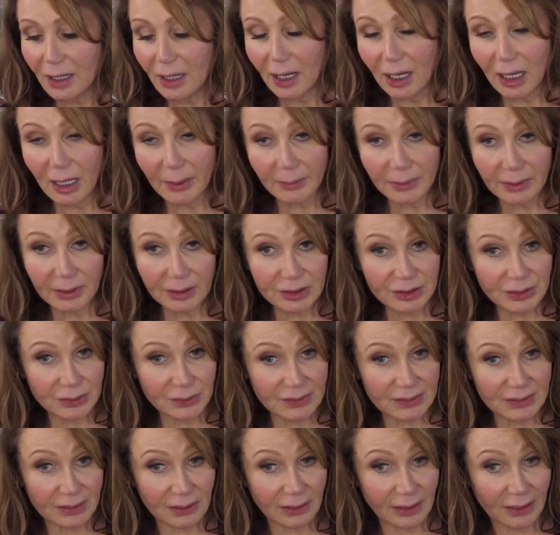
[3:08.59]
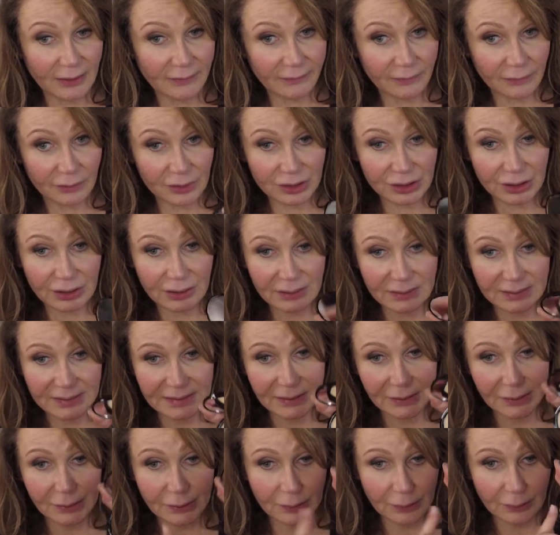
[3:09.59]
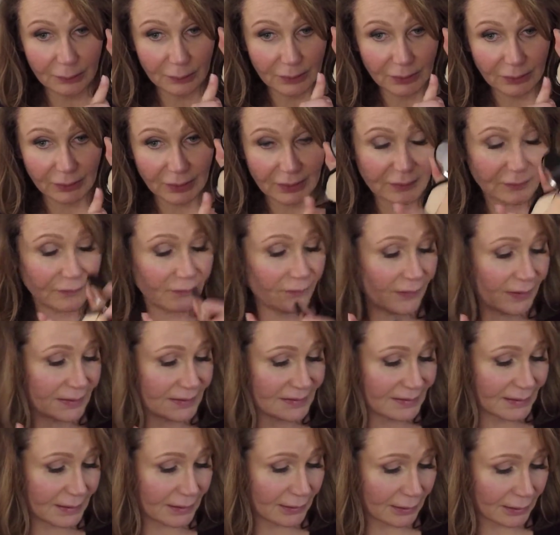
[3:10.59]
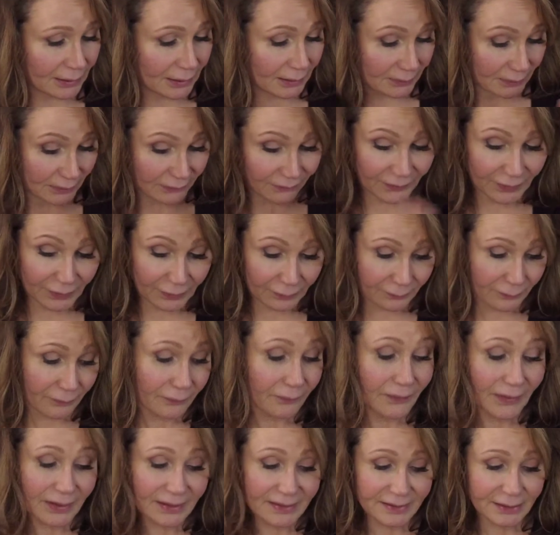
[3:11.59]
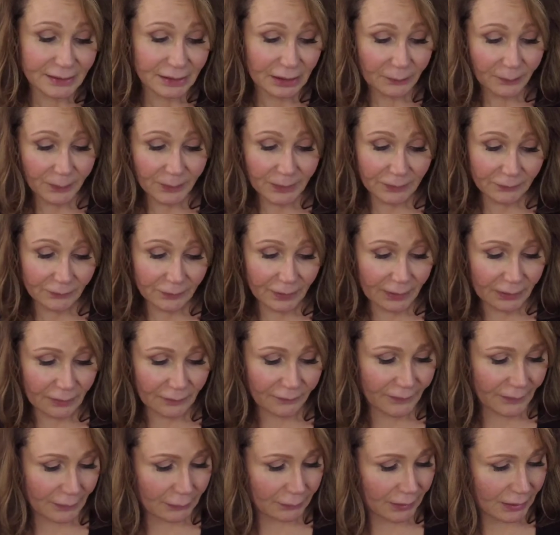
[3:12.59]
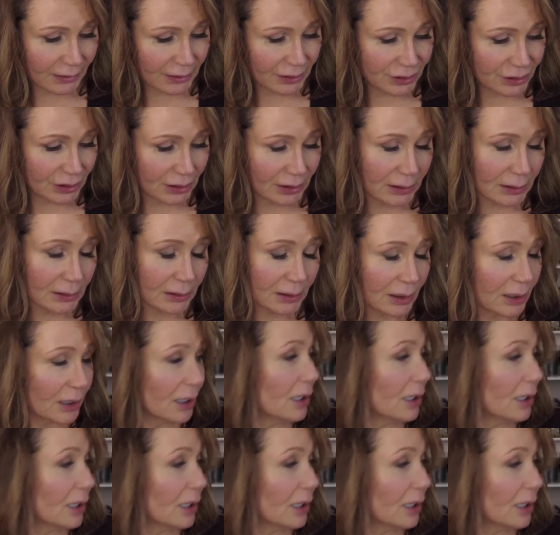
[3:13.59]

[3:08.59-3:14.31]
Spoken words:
I'm going to choose the light version. So you got the face therapy, you've got the foundation,